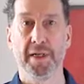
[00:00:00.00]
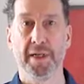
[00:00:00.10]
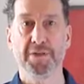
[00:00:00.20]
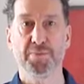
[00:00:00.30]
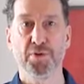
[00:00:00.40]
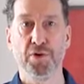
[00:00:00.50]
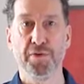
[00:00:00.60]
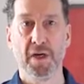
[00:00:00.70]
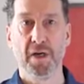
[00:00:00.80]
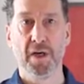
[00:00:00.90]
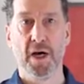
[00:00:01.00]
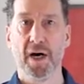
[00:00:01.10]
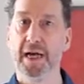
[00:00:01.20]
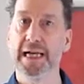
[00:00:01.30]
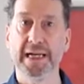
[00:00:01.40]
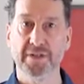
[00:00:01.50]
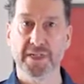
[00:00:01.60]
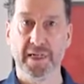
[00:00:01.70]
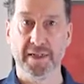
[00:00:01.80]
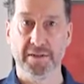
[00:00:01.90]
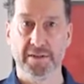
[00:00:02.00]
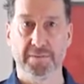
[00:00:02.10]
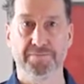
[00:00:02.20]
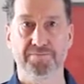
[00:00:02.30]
and it's proved highly resilient.